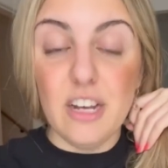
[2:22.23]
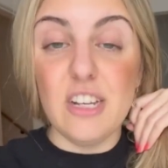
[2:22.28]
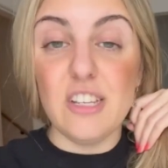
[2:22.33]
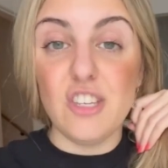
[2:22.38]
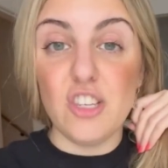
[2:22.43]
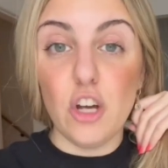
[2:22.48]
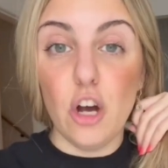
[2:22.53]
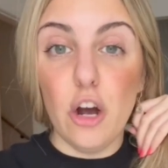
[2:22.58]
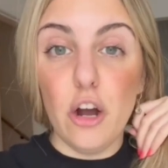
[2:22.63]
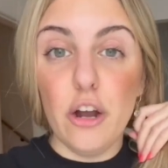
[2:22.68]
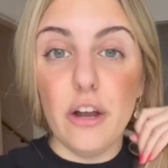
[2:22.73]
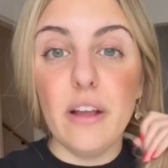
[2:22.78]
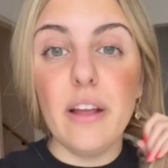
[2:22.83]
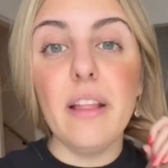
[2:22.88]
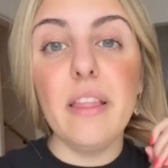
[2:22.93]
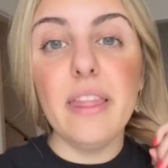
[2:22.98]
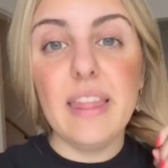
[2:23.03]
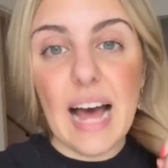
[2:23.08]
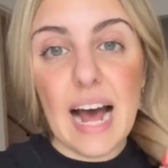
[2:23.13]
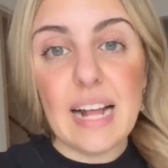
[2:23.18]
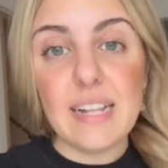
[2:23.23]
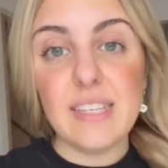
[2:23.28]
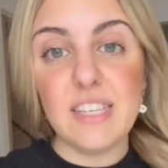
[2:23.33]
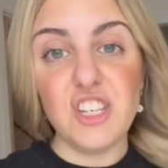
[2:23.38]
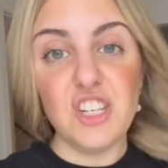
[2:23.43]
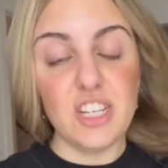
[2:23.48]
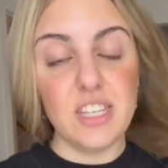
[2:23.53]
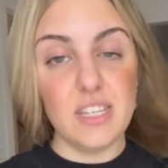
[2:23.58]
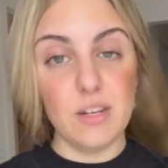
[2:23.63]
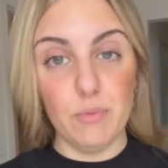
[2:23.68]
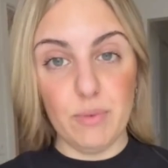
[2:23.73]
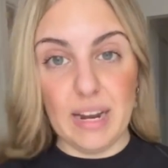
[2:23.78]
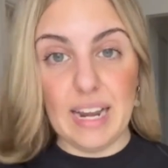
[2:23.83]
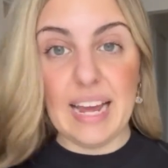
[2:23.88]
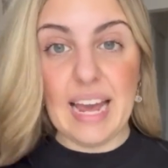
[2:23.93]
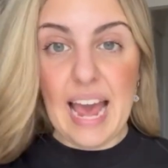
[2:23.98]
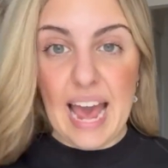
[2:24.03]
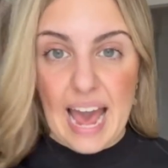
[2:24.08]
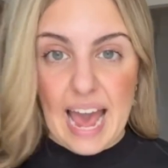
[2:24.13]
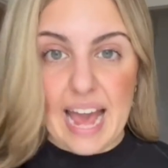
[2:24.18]
So that's just a
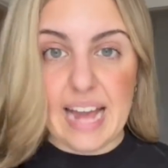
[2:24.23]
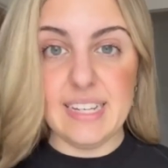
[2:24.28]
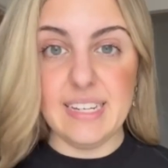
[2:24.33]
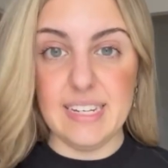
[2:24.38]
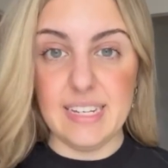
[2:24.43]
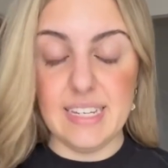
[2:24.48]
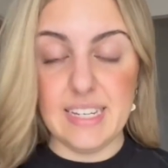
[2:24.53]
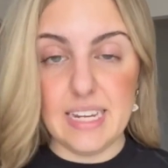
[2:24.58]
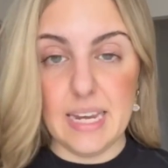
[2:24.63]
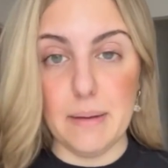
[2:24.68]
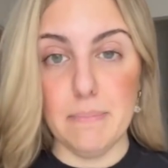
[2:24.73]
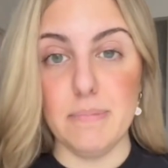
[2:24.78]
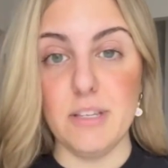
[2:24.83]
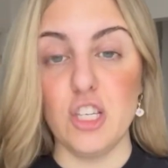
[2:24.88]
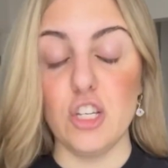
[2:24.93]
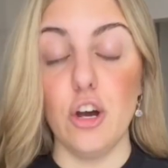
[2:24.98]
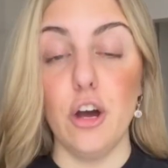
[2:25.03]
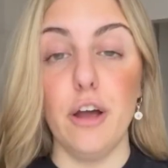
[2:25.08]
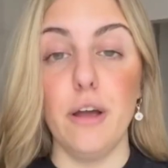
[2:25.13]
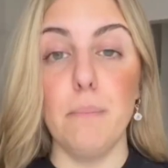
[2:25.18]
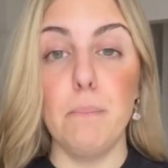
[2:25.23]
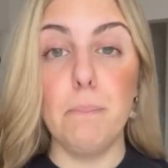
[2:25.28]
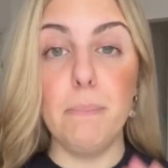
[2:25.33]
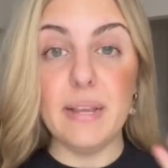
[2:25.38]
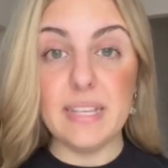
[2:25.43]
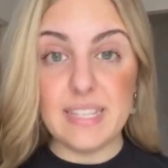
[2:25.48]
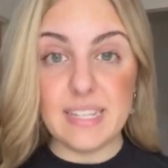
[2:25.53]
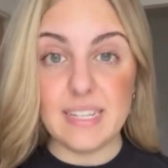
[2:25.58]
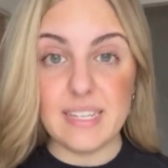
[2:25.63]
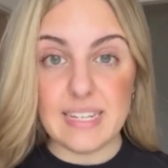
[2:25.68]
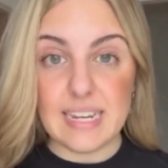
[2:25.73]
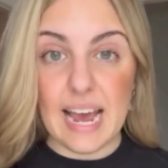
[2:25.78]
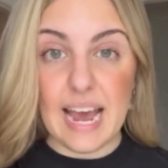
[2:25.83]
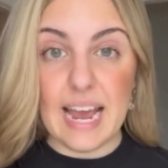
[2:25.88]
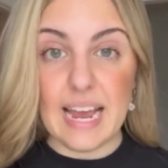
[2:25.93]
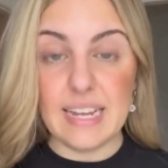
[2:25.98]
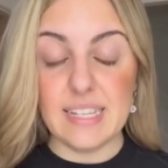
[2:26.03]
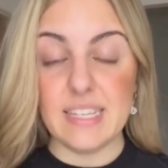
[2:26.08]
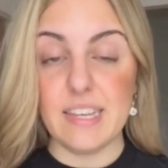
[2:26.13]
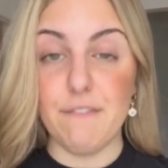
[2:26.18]
really handy tip. So busy
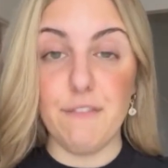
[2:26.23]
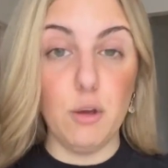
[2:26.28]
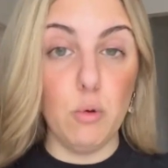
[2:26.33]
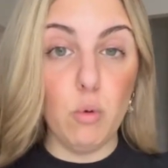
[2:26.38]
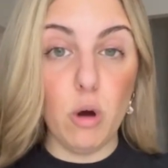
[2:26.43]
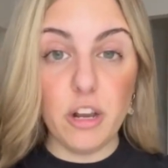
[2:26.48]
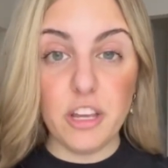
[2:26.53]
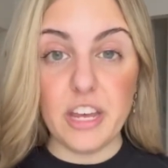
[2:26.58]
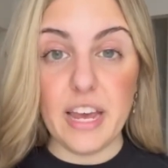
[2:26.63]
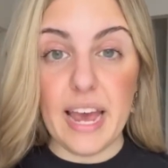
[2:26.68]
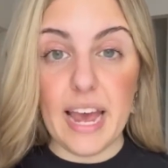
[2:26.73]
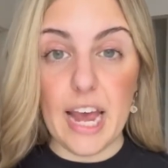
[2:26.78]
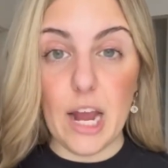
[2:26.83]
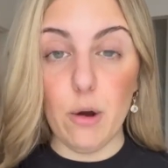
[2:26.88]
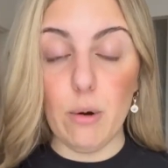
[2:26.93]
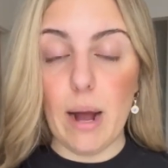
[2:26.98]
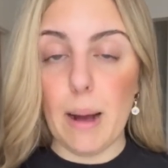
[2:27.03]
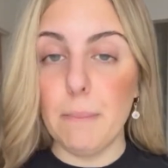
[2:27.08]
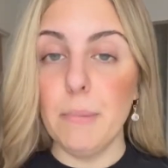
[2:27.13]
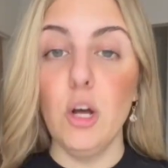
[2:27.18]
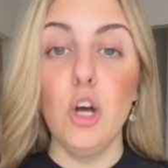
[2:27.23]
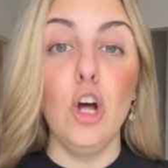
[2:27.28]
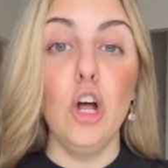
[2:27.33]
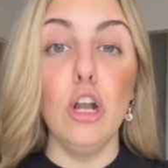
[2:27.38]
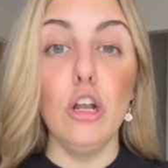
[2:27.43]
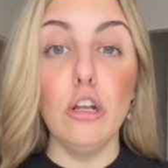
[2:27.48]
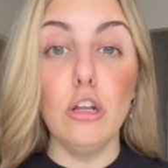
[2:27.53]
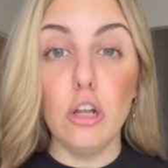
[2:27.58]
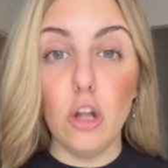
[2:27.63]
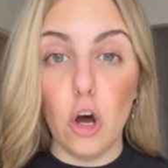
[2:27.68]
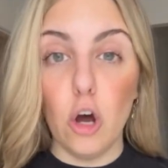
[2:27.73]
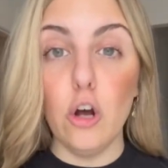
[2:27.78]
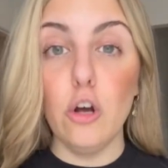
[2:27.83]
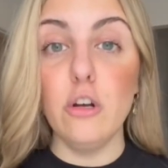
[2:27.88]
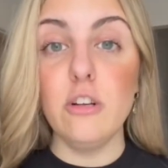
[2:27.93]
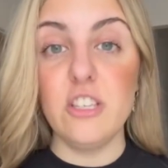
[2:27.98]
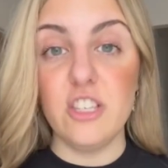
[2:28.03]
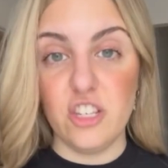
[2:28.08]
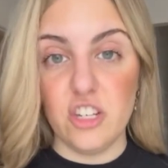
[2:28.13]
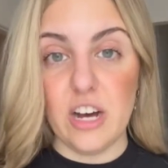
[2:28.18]
days, if you want your hair up,
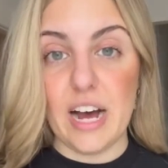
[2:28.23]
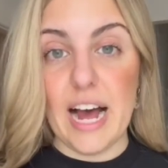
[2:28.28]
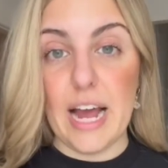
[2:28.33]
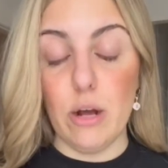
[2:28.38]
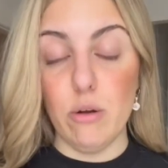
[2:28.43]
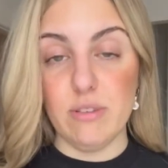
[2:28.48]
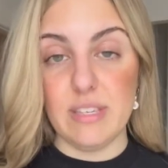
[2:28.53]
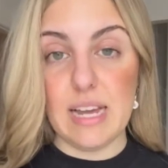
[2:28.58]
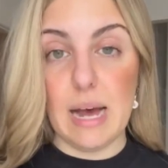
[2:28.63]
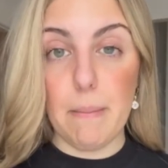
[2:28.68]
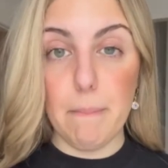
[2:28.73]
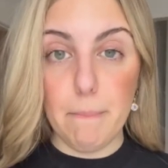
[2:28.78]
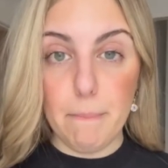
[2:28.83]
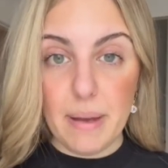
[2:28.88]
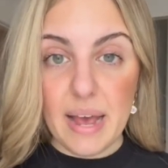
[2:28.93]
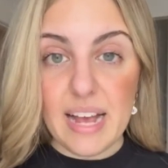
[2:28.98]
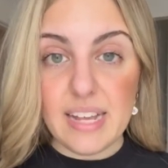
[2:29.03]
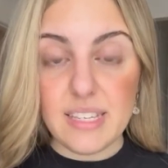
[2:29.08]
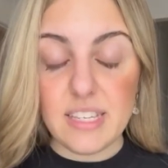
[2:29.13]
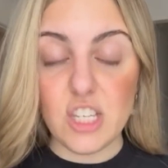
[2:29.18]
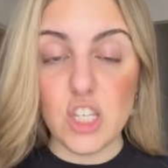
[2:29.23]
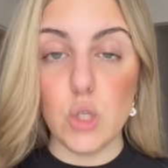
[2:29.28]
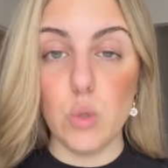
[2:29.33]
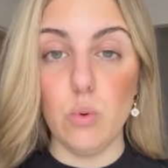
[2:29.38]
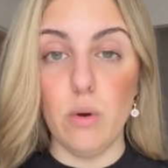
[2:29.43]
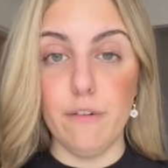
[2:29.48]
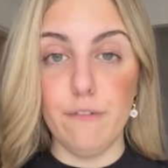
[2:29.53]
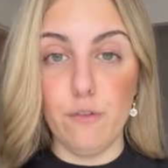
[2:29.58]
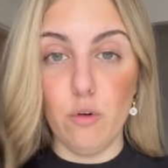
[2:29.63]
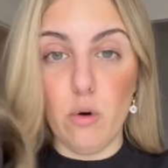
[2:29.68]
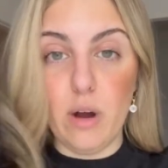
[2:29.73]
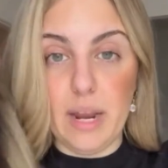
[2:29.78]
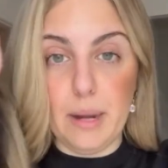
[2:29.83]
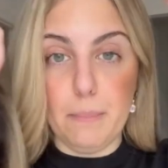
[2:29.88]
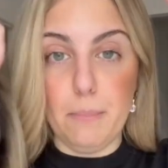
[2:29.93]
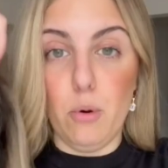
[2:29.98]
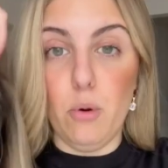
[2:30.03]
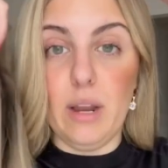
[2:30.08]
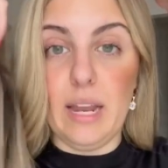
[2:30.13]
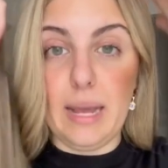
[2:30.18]
low styles are best to
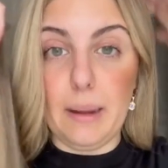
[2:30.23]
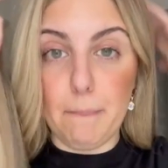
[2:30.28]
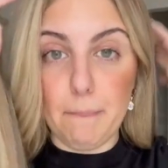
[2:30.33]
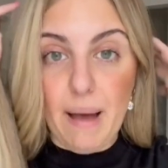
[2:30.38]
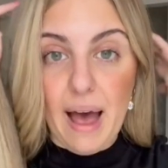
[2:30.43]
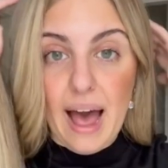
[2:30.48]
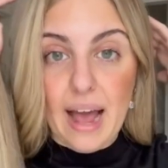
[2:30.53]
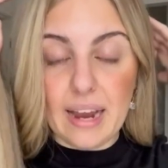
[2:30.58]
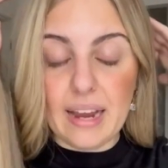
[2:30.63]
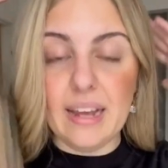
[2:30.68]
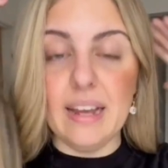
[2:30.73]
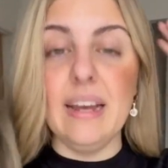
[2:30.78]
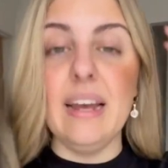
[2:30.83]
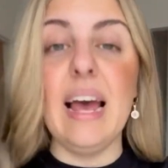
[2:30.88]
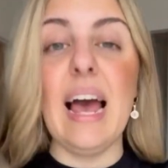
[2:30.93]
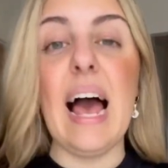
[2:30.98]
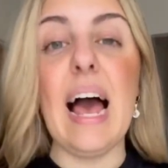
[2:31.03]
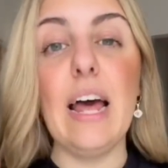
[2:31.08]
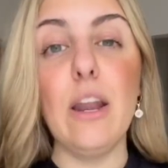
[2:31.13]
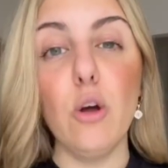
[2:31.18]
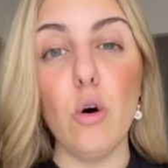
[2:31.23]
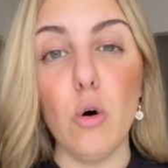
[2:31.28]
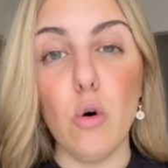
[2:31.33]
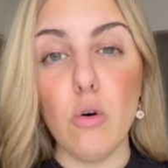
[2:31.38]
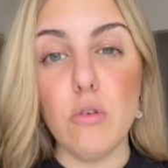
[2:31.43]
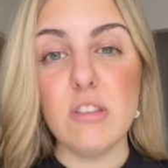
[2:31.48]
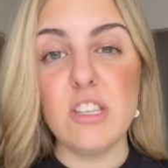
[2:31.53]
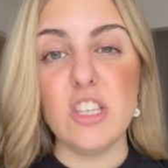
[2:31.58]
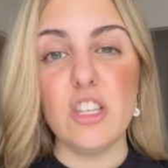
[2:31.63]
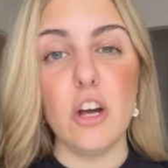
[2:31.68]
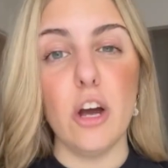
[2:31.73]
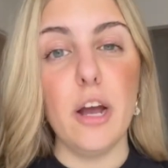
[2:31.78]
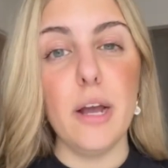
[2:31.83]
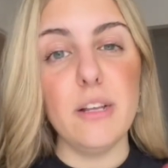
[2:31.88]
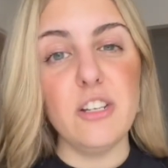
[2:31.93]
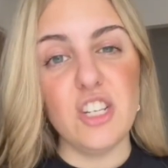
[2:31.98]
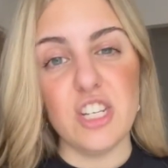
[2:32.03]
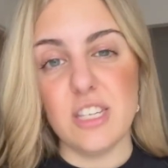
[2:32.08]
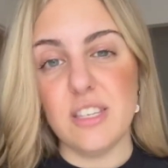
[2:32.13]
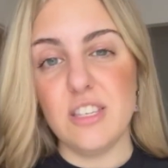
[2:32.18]
avoid pulling back and
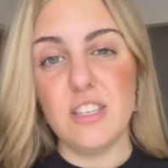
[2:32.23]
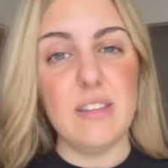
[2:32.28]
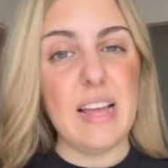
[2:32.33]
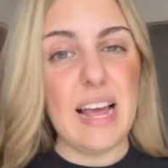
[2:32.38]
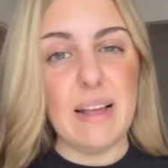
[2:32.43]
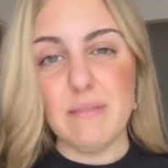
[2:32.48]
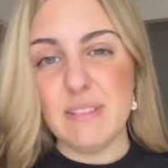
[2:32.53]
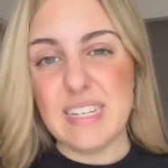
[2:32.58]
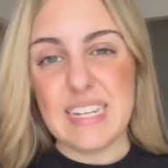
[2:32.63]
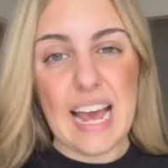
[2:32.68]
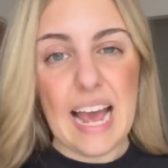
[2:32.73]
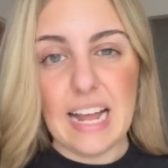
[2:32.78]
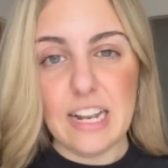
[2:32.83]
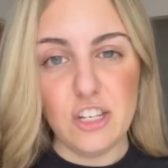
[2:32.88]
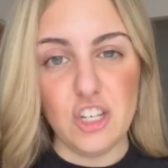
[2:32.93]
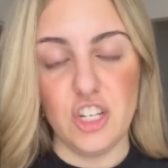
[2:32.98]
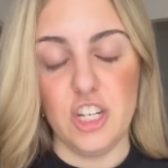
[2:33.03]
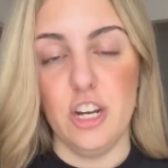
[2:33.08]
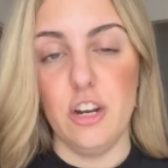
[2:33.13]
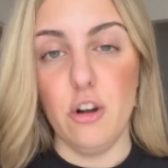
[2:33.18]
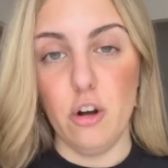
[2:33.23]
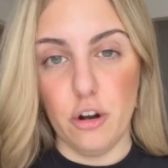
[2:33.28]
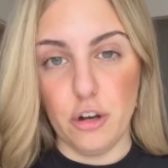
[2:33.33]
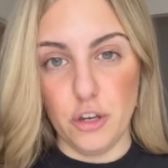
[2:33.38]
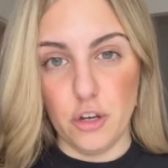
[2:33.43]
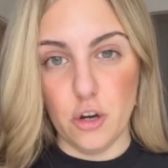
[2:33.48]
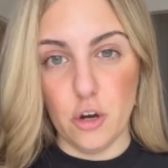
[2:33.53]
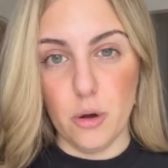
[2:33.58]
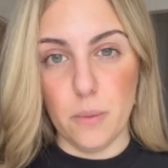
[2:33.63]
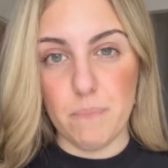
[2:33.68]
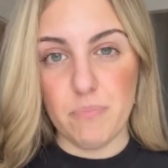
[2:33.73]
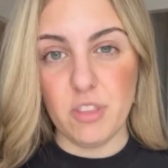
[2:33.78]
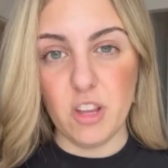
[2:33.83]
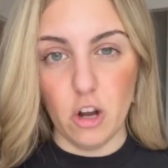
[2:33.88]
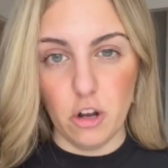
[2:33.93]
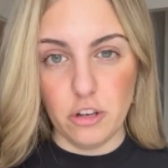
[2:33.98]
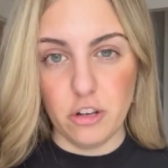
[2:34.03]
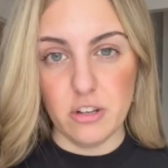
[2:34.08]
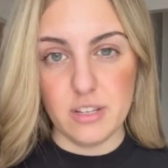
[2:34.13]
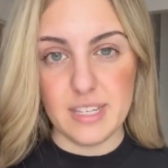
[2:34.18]
also just tension on your
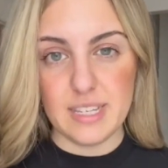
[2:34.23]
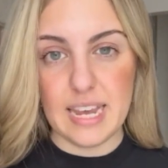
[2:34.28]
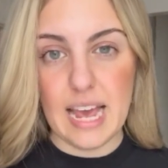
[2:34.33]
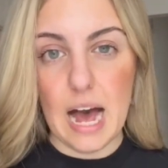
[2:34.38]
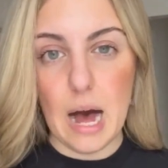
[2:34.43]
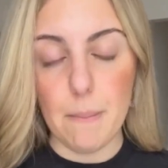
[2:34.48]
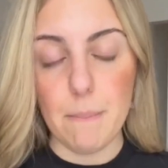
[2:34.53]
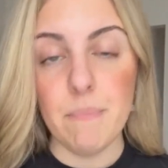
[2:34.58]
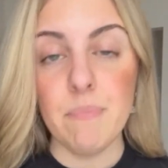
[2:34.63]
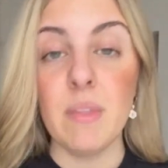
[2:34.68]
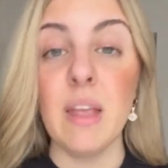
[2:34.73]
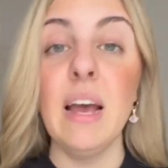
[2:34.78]
scalp.